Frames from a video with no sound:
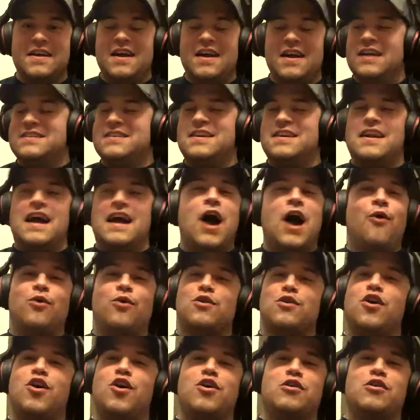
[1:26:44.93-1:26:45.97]
I did an
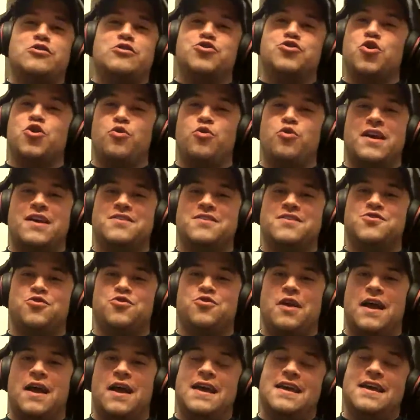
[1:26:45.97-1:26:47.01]
hour-long show
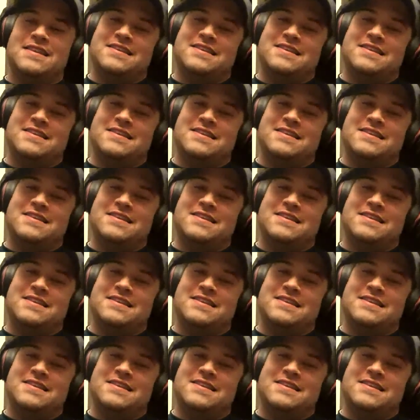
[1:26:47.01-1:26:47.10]
yesterday.